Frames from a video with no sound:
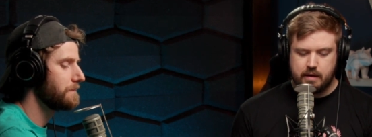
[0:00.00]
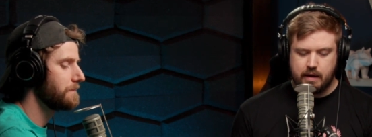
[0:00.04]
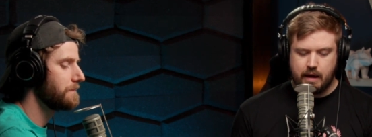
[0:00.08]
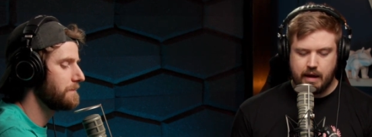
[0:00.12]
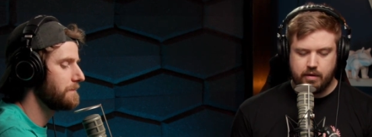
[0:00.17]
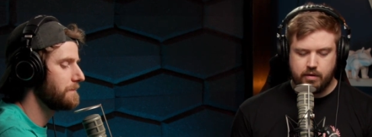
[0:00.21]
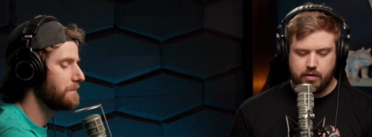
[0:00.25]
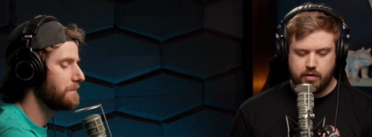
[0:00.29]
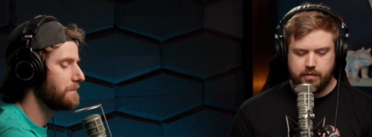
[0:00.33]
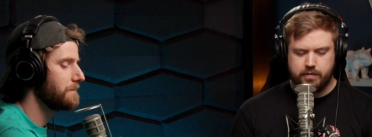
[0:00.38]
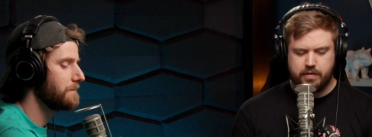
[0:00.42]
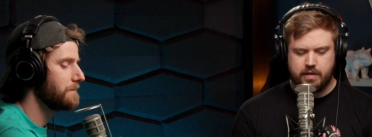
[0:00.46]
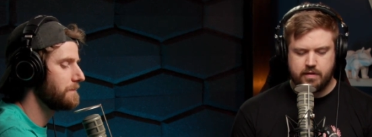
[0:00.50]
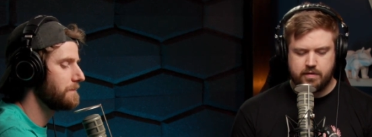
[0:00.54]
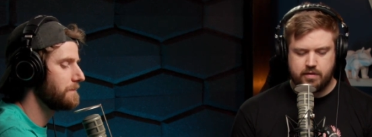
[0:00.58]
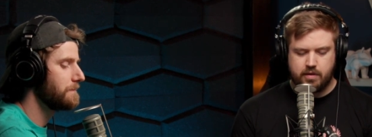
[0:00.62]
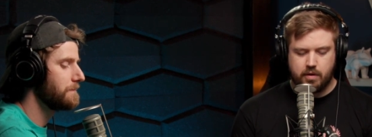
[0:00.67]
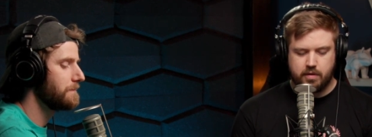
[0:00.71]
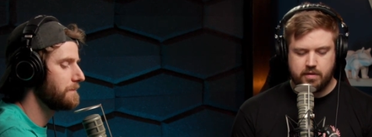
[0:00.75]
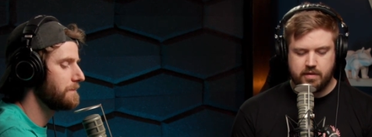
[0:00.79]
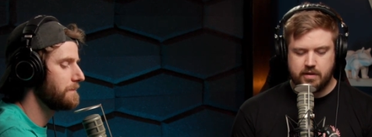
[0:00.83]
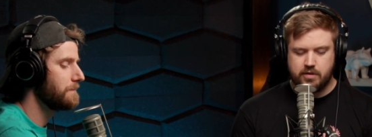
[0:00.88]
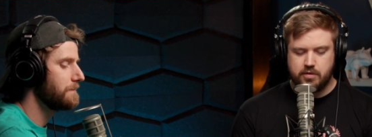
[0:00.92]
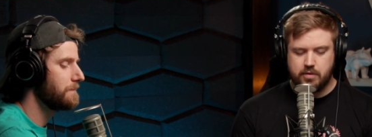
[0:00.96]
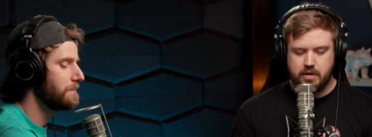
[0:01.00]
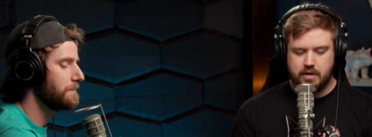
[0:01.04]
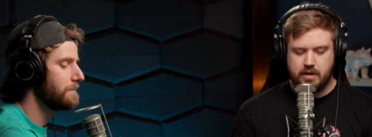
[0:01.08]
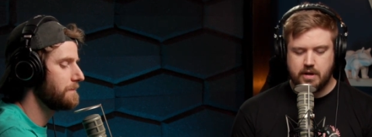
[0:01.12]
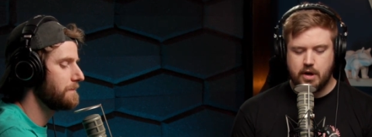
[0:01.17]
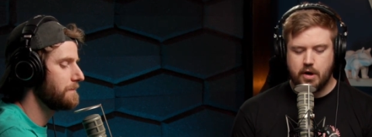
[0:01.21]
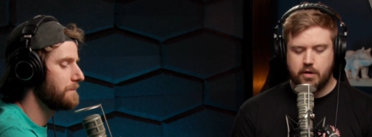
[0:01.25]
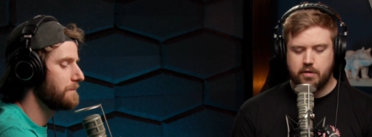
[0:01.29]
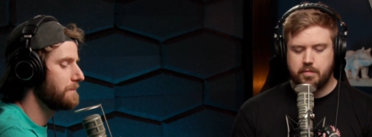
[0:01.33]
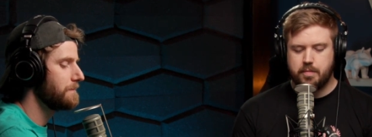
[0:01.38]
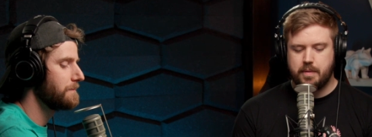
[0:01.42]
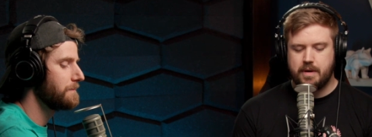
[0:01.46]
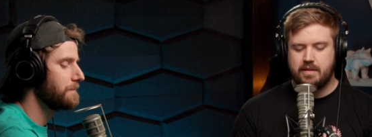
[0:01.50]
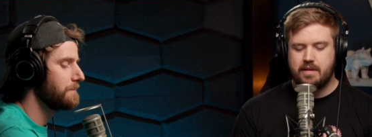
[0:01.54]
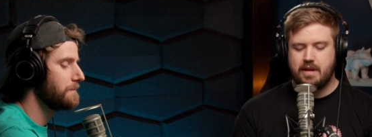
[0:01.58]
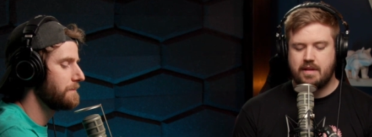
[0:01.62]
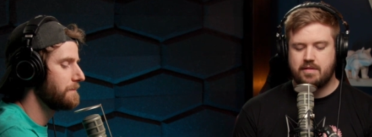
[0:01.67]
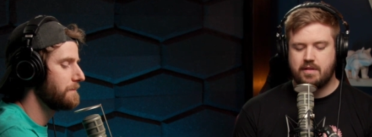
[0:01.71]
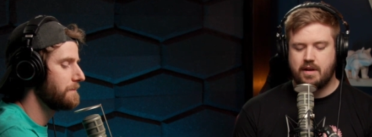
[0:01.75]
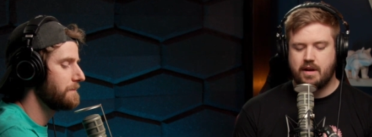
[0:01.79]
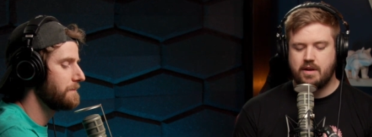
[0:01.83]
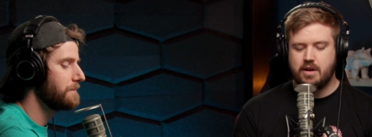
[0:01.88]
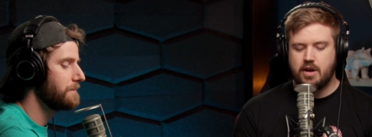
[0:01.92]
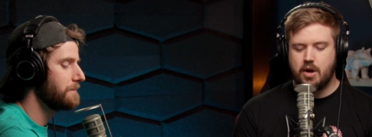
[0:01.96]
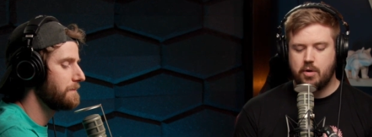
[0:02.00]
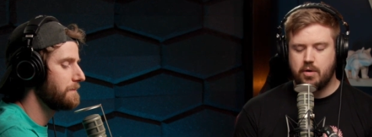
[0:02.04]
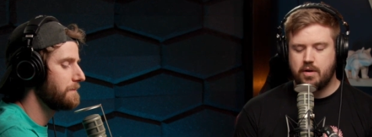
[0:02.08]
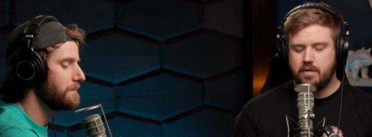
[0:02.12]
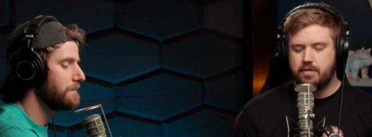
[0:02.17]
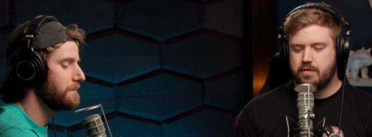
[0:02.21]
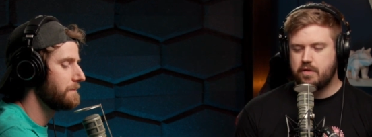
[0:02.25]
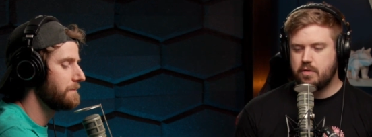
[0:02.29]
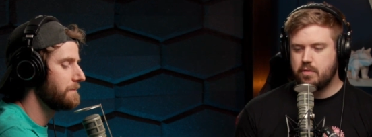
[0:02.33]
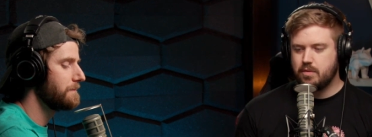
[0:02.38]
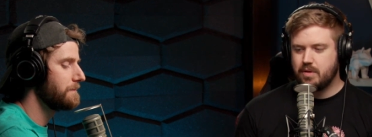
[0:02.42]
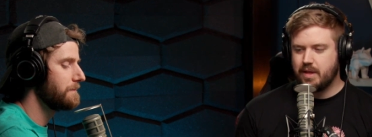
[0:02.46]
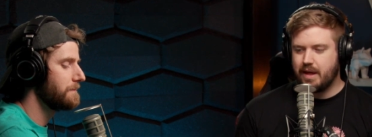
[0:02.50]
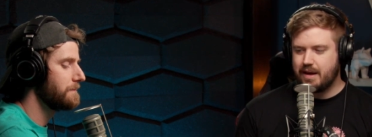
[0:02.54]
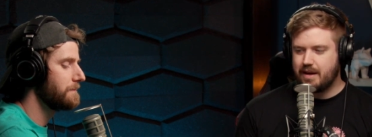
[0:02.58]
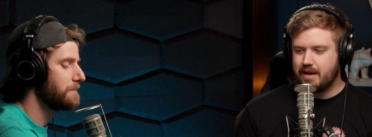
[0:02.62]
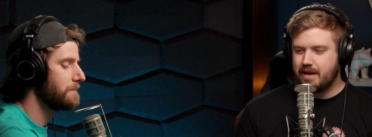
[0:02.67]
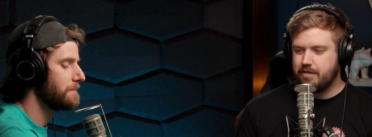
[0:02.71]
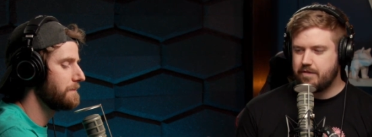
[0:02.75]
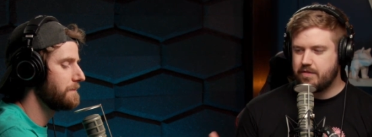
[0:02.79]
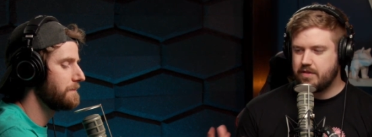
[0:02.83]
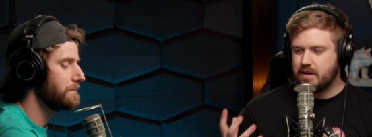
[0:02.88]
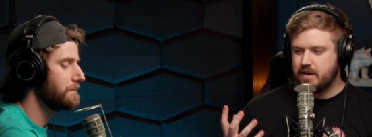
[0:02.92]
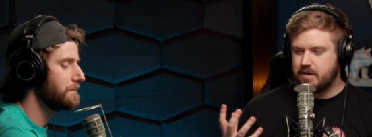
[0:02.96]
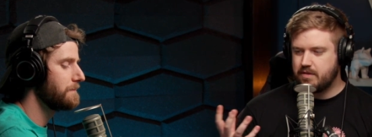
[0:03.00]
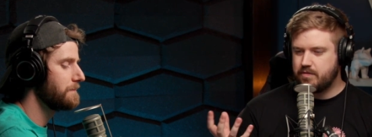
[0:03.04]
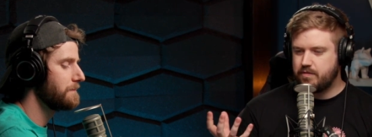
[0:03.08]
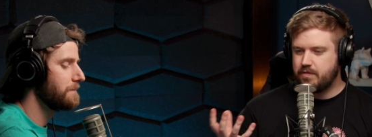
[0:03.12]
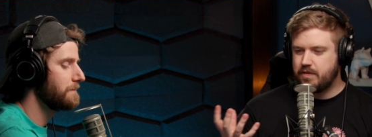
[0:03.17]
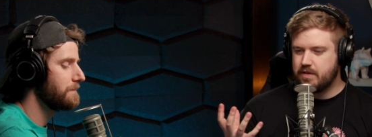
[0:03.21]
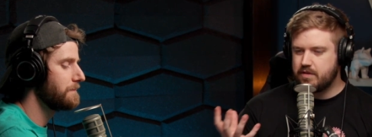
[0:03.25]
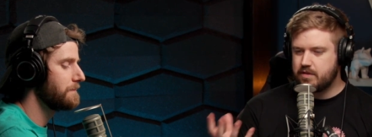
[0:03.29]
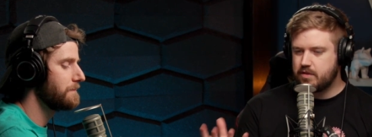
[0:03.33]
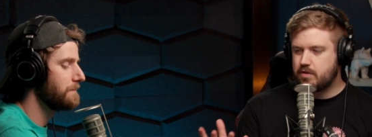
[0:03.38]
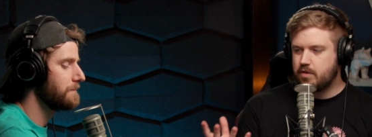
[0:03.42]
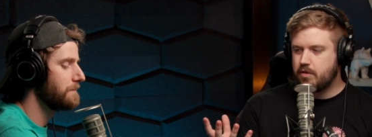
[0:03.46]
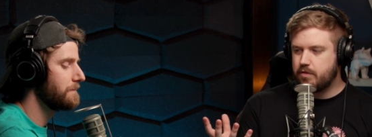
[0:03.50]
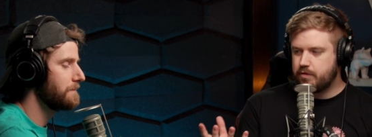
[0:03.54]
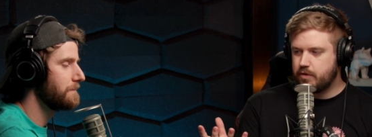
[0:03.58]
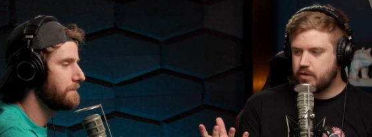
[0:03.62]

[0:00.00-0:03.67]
Speaker 1: I don't know if this goes into it in the notes, but it, it's unknown if you like if the physical